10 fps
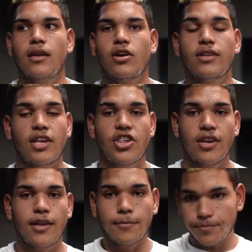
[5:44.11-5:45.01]

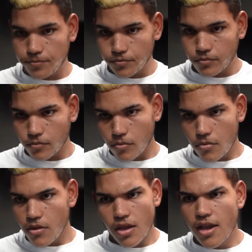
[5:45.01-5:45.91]
conditioning
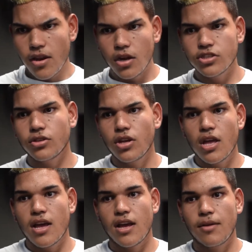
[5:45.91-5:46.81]
And also,
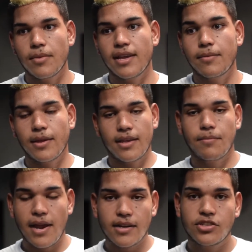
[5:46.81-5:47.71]
it
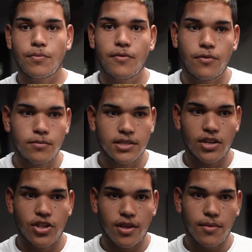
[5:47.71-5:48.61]
betters your performance in
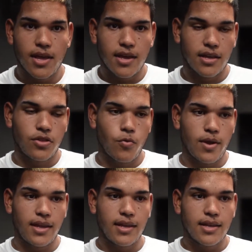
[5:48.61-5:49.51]
the gym in the
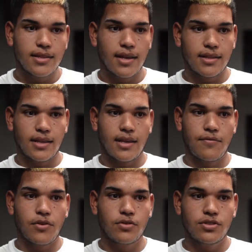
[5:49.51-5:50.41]
way that if
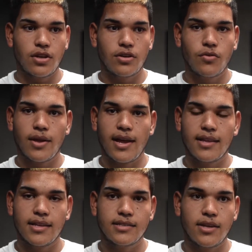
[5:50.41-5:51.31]
you start doing high
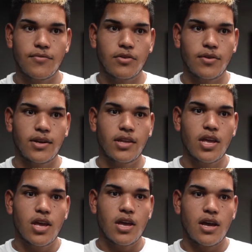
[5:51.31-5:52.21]
intensity interval training,
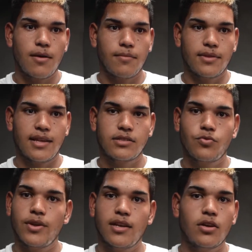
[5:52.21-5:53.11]
that's
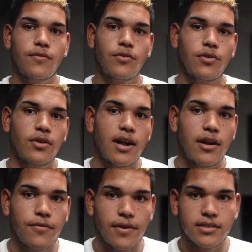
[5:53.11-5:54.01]
really good for your
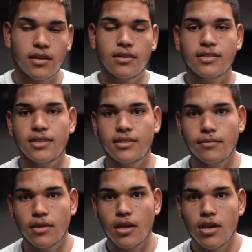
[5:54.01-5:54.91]
cardiovascular system.
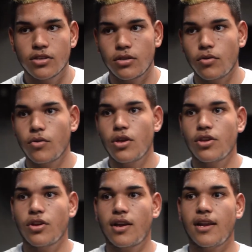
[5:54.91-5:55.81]
So
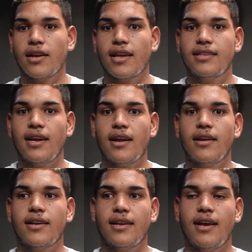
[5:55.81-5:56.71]
you're gonna get
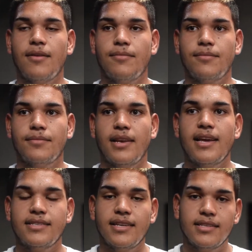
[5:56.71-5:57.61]
tired
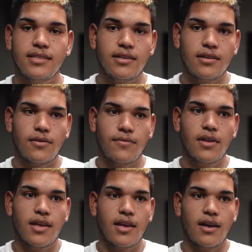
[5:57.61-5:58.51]
less easier,
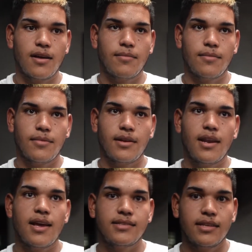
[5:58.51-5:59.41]

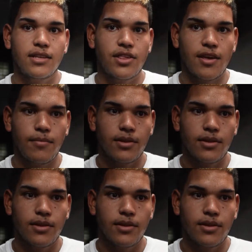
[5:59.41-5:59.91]
less in the gym.